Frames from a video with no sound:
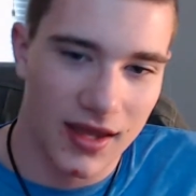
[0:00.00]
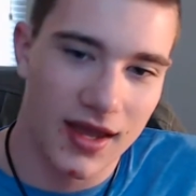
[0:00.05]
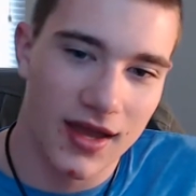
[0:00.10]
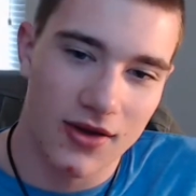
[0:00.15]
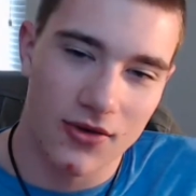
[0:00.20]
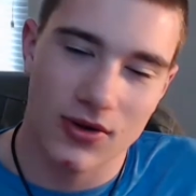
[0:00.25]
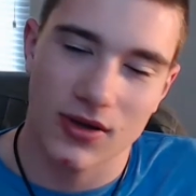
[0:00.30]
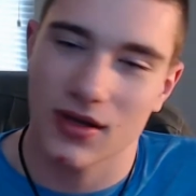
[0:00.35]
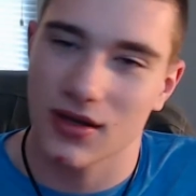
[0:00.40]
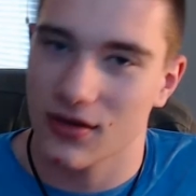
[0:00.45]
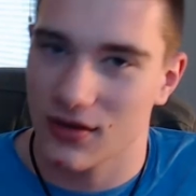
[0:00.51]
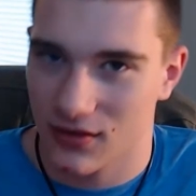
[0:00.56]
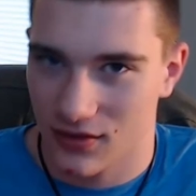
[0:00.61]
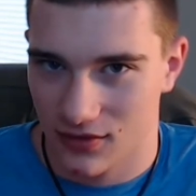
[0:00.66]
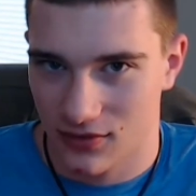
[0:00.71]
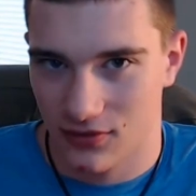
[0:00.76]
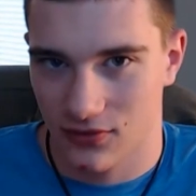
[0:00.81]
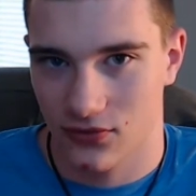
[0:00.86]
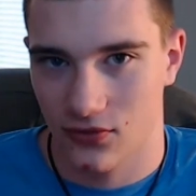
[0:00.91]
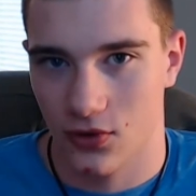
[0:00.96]
area
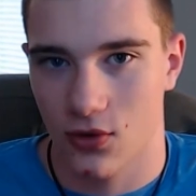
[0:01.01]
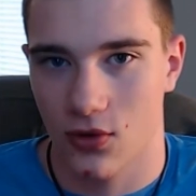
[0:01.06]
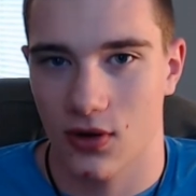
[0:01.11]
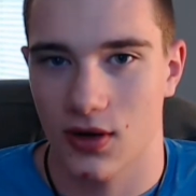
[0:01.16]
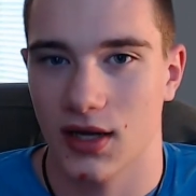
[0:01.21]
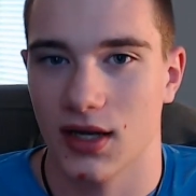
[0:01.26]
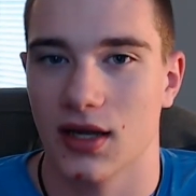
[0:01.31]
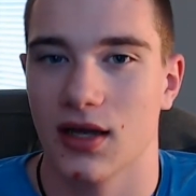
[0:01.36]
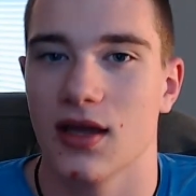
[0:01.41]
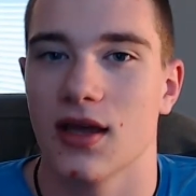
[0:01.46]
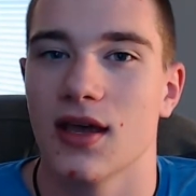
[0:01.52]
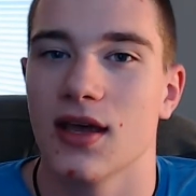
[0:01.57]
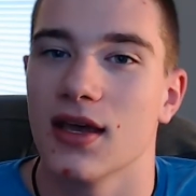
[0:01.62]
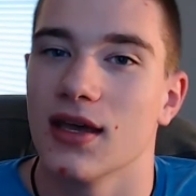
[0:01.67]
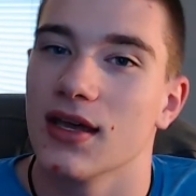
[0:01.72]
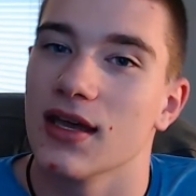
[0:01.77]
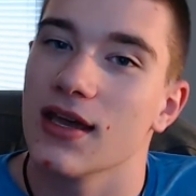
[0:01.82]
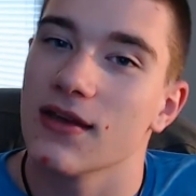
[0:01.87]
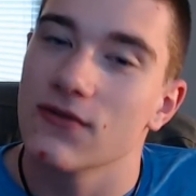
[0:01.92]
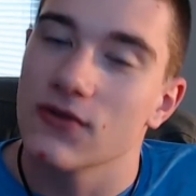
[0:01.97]
of recording.
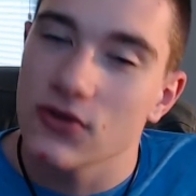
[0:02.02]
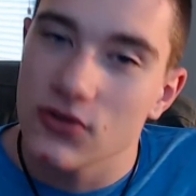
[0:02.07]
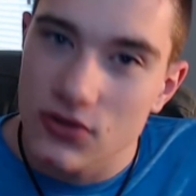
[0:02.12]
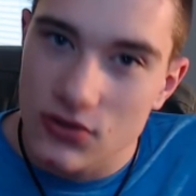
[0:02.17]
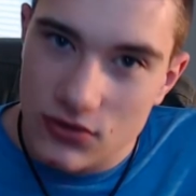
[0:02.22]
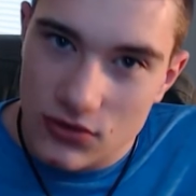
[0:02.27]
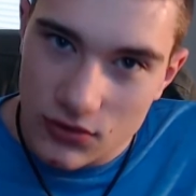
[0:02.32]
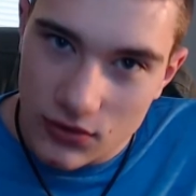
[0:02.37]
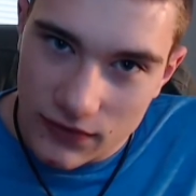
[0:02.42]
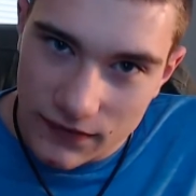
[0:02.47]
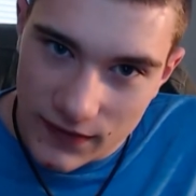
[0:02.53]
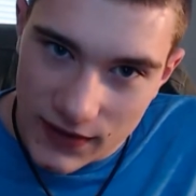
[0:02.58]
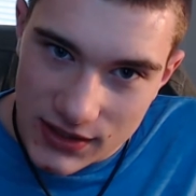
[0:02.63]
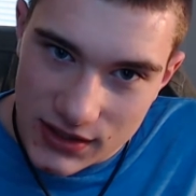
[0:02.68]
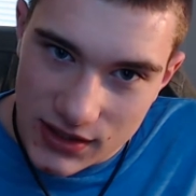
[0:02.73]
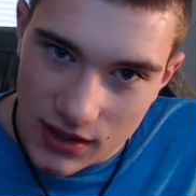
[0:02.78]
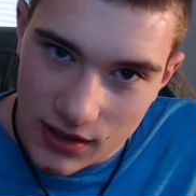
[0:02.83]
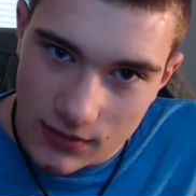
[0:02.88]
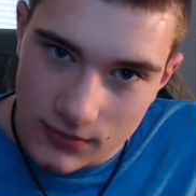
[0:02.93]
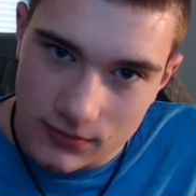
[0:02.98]
If you do a
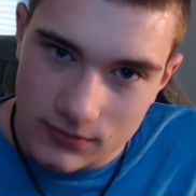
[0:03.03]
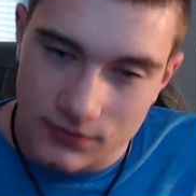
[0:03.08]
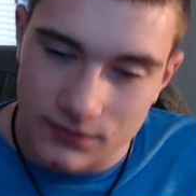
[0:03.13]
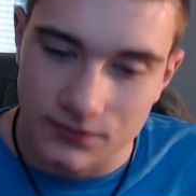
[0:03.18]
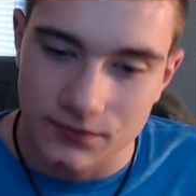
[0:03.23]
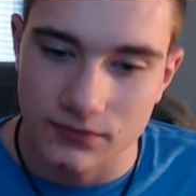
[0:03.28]
face cam,